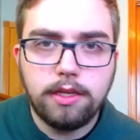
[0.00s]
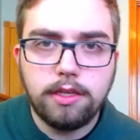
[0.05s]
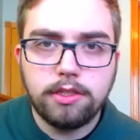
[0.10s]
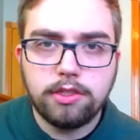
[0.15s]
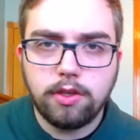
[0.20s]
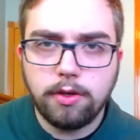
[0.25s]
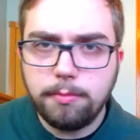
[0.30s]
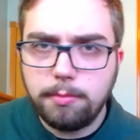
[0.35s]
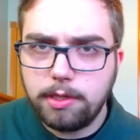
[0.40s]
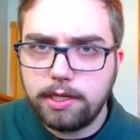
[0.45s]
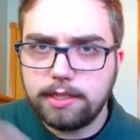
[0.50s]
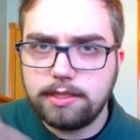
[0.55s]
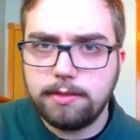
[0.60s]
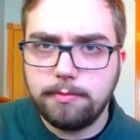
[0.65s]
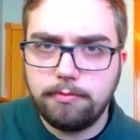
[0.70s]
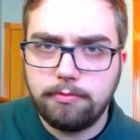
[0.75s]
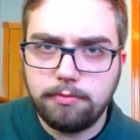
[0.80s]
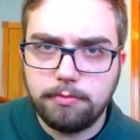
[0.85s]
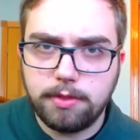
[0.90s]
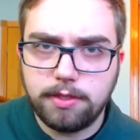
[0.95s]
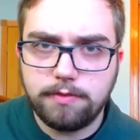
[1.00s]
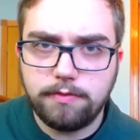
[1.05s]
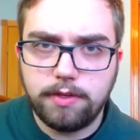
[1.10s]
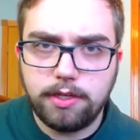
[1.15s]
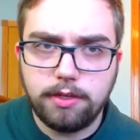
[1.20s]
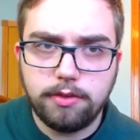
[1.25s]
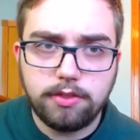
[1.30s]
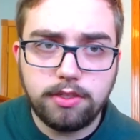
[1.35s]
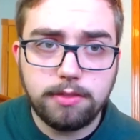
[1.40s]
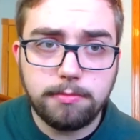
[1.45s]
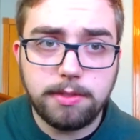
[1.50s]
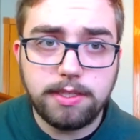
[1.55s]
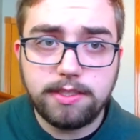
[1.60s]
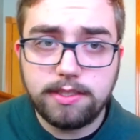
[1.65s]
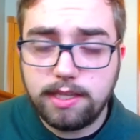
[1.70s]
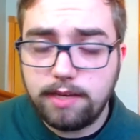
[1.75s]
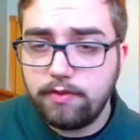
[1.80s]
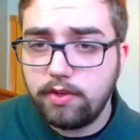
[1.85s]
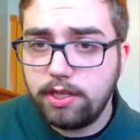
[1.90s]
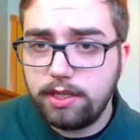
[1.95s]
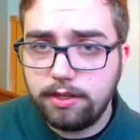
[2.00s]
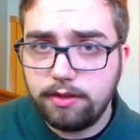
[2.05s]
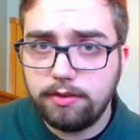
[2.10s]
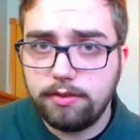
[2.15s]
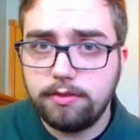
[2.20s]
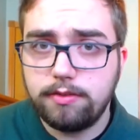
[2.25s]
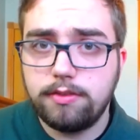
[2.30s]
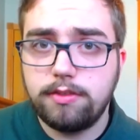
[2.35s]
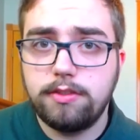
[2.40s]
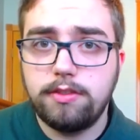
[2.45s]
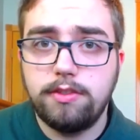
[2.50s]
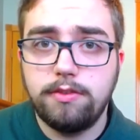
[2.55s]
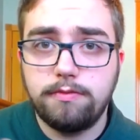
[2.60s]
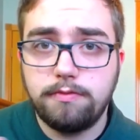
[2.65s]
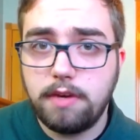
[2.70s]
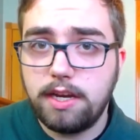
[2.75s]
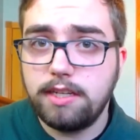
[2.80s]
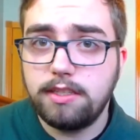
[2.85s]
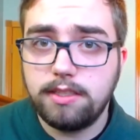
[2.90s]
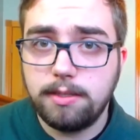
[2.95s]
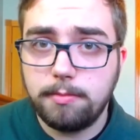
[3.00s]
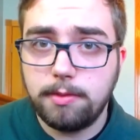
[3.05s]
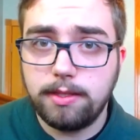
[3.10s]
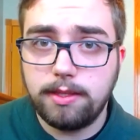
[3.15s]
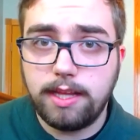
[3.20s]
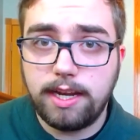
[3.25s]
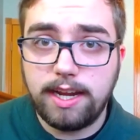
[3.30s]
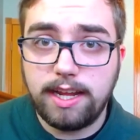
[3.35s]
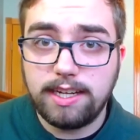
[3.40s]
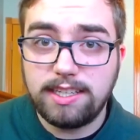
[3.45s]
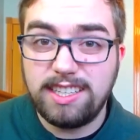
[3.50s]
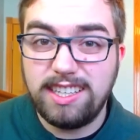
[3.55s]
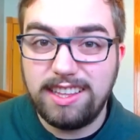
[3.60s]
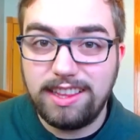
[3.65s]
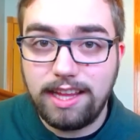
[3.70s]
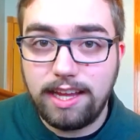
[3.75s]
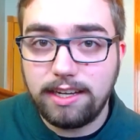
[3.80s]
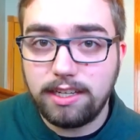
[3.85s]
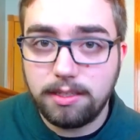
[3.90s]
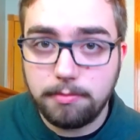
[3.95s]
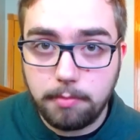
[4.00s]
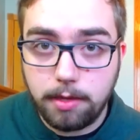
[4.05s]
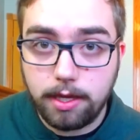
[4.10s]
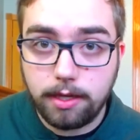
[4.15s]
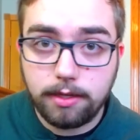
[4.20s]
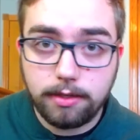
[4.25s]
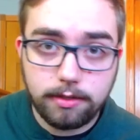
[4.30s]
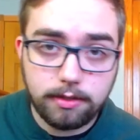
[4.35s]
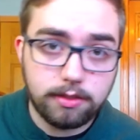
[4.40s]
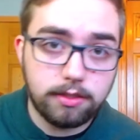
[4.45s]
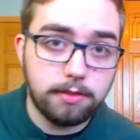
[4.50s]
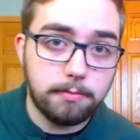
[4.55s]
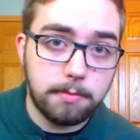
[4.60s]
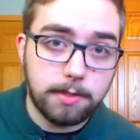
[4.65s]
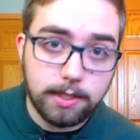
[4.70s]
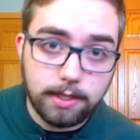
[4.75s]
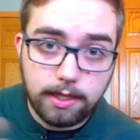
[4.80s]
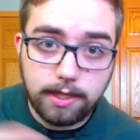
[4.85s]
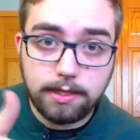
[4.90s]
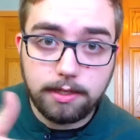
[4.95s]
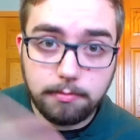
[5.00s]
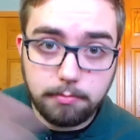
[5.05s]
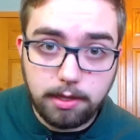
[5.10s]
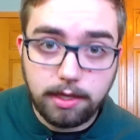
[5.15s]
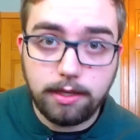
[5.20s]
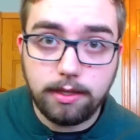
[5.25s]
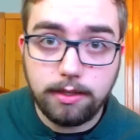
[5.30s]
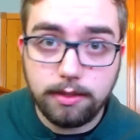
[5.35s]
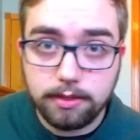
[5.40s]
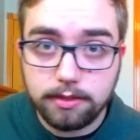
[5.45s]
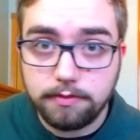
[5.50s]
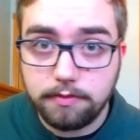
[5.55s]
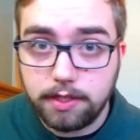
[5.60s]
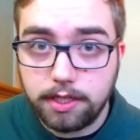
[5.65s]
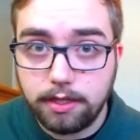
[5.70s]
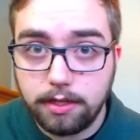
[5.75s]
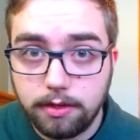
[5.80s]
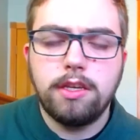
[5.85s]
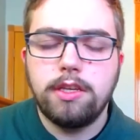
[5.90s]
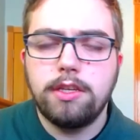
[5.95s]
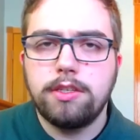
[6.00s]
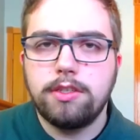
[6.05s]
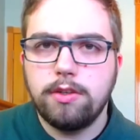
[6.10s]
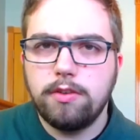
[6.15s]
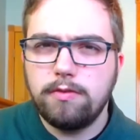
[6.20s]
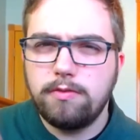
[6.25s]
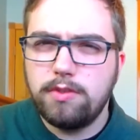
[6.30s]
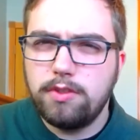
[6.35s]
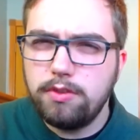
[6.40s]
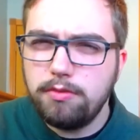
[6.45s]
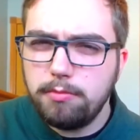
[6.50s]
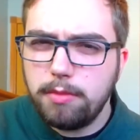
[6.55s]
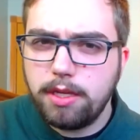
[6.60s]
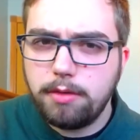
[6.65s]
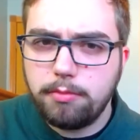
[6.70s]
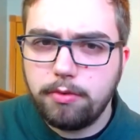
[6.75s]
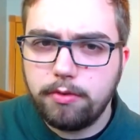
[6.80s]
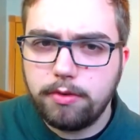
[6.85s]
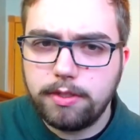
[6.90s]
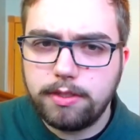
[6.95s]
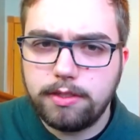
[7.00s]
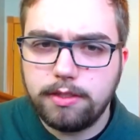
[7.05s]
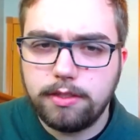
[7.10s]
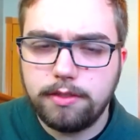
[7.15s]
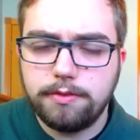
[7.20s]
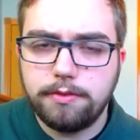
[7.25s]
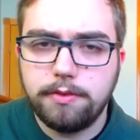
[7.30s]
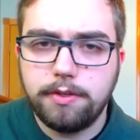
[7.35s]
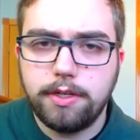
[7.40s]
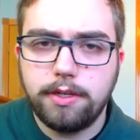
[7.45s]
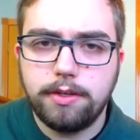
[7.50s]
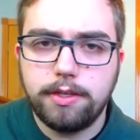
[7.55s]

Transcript: So I hope you got something from this video. It took me 7 years to find something that I actually like to make, assuming I liked making this video. So two main points in this video.